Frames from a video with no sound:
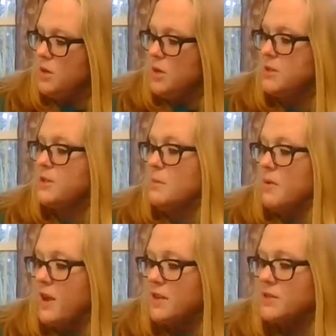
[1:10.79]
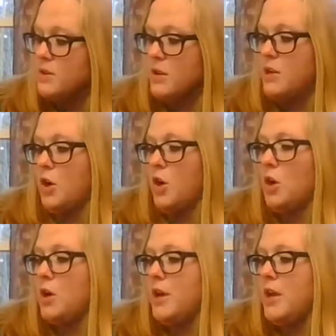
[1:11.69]
Some of us are in a
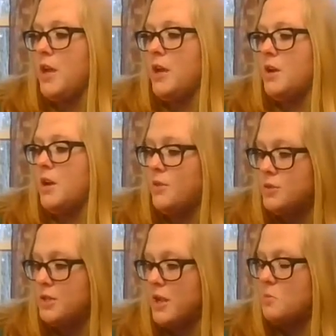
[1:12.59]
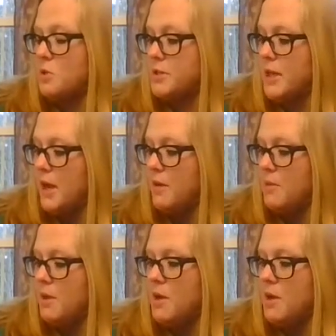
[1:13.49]
hurry and others take more time.